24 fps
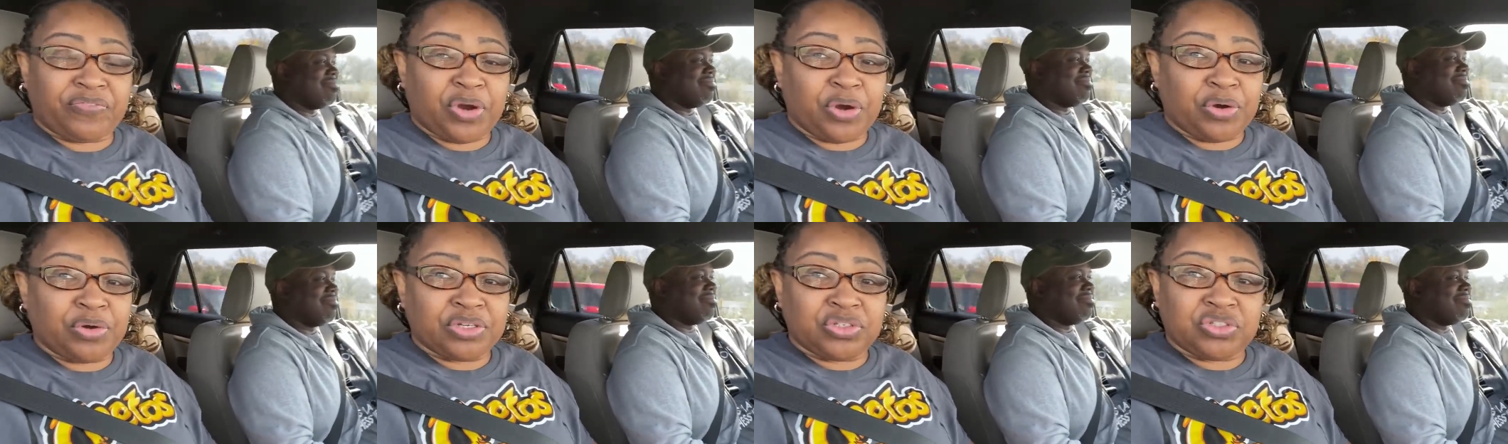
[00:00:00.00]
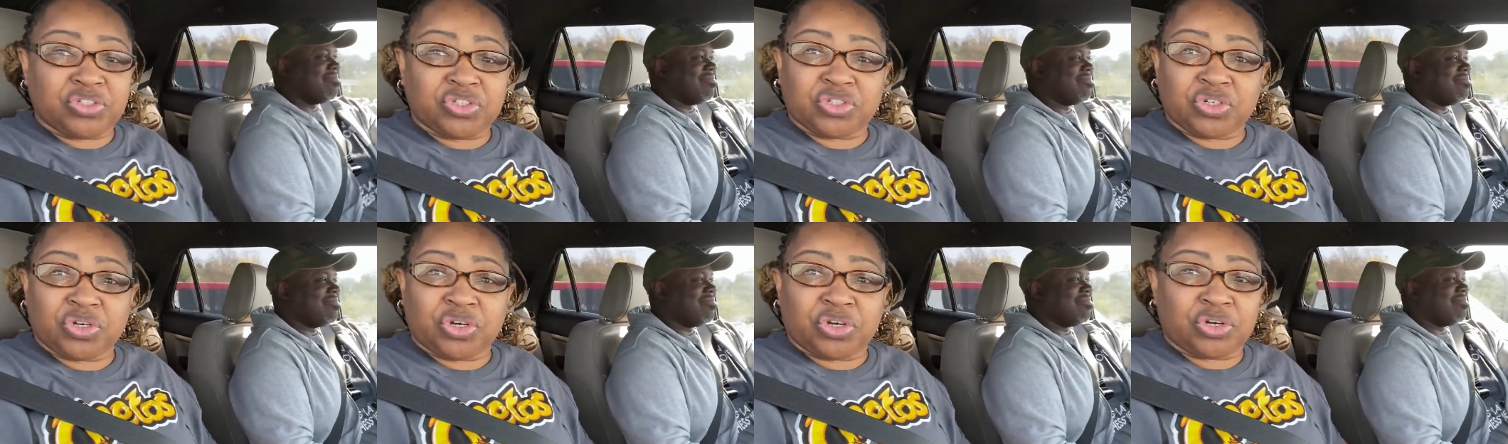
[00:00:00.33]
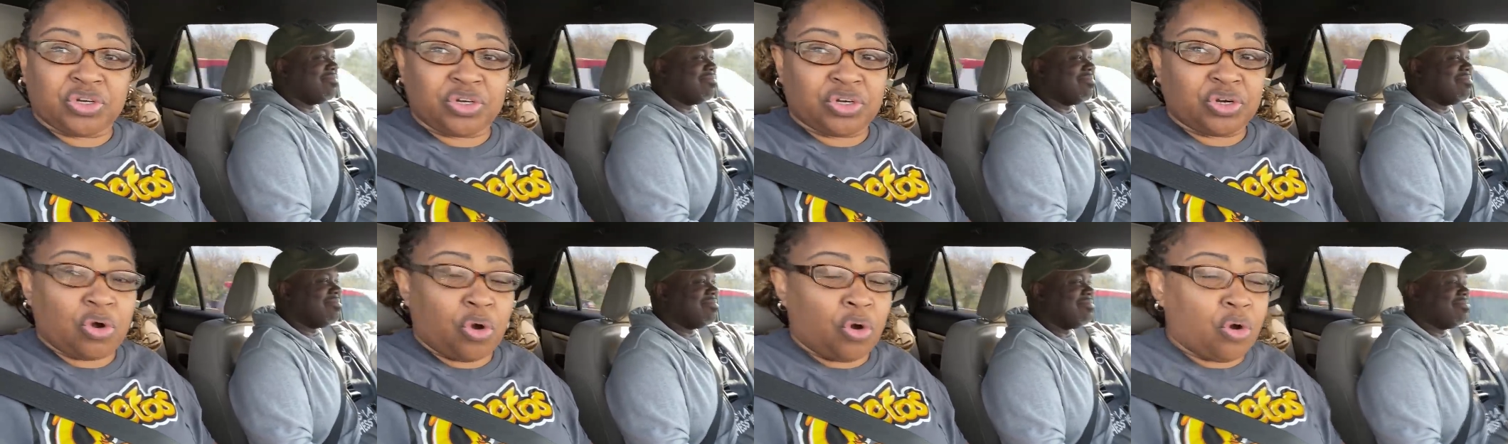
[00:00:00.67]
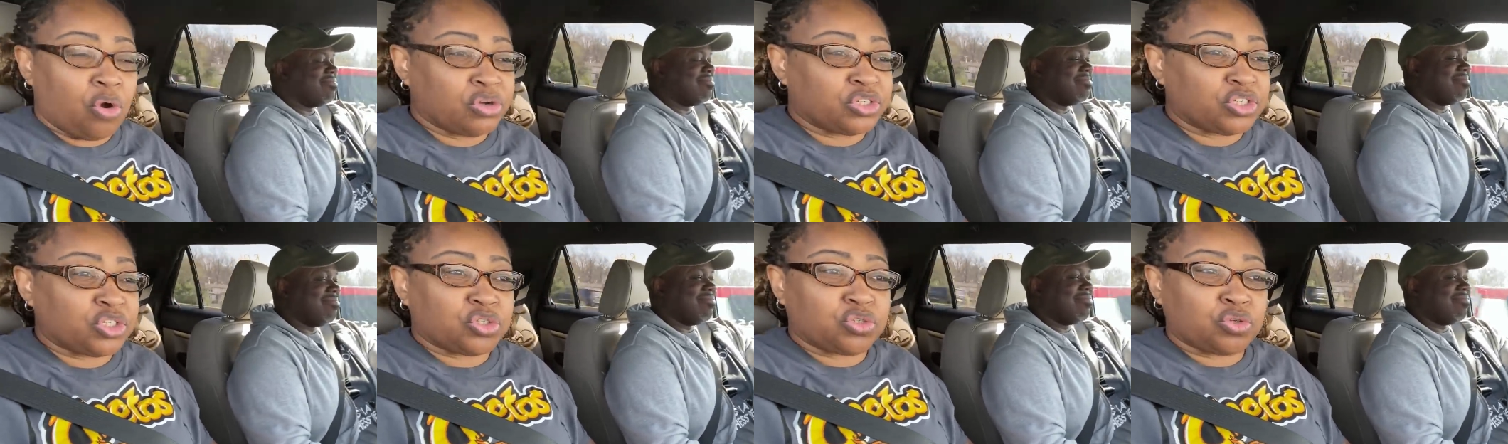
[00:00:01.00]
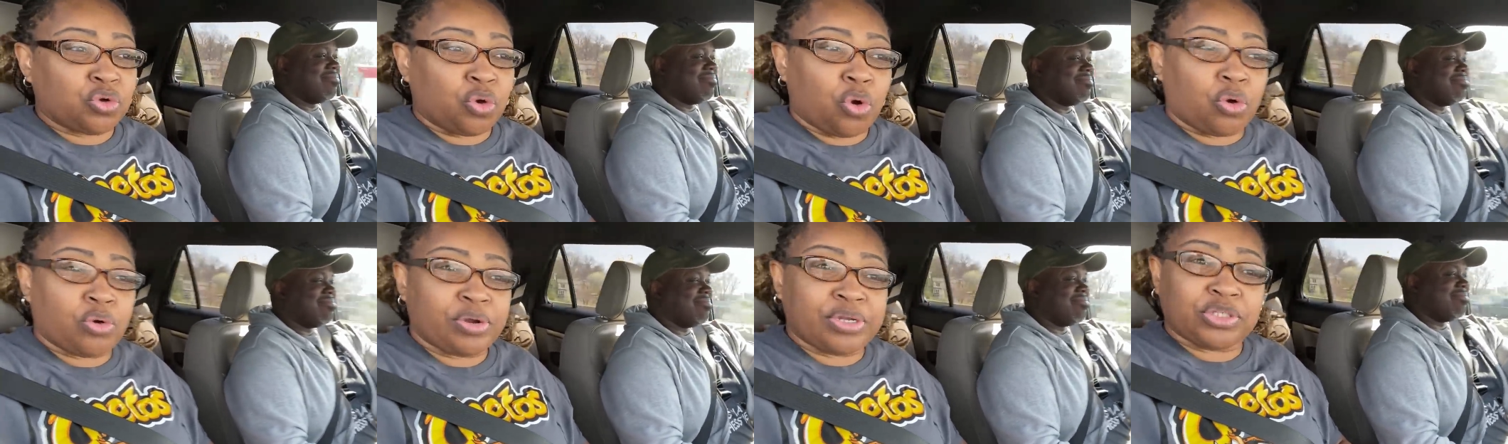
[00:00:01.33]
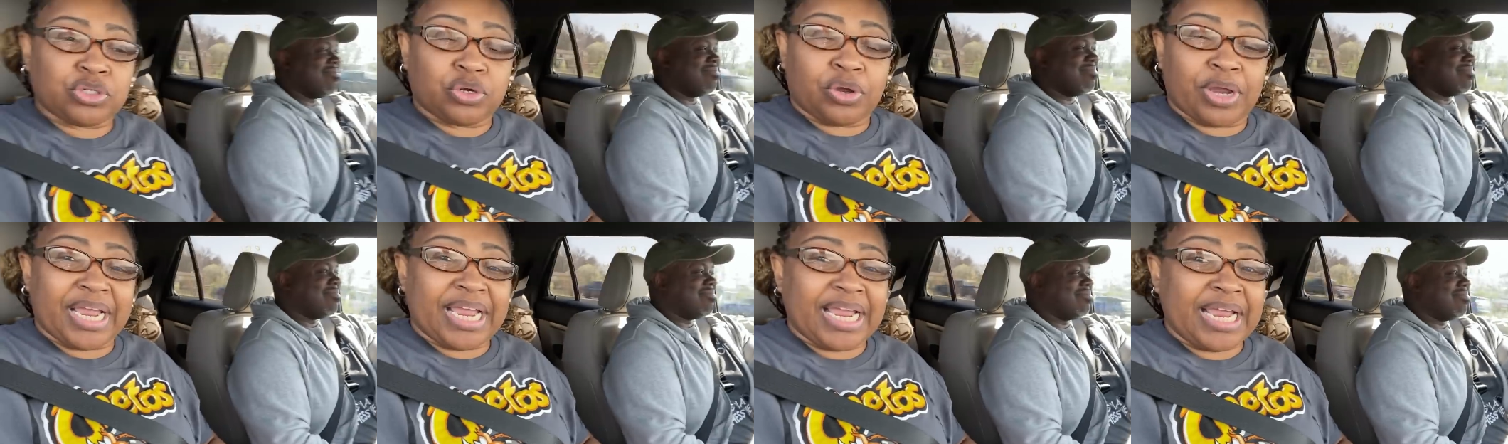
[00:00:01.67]
Speaker 1: furniture or
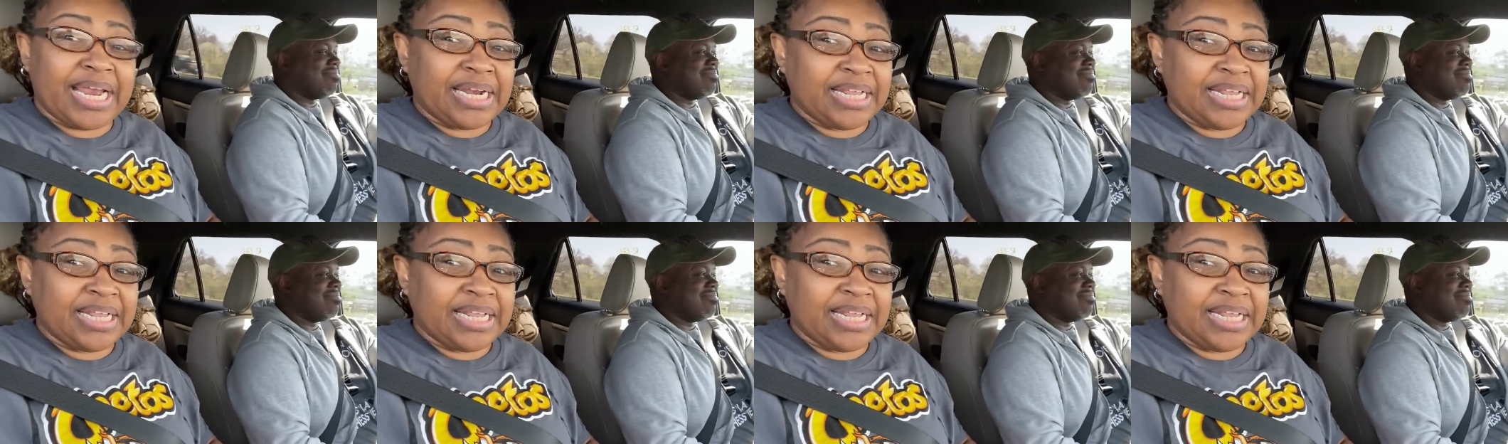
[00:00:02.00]
storage or